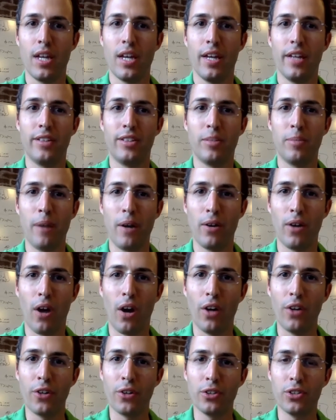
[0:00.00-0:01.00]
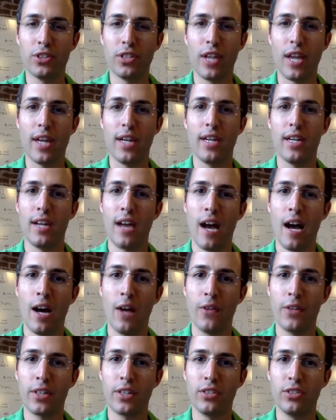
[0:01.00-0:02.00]
It's about understanding
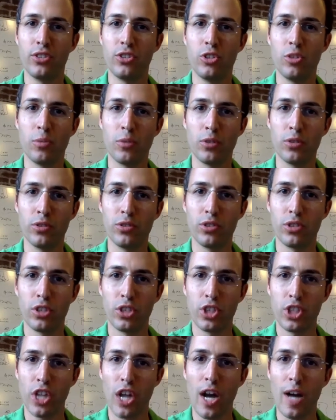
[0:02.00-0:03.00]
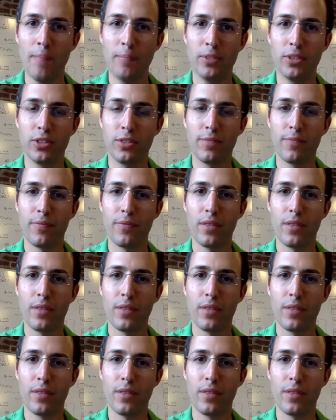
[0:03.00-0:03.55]
how the consumer's shops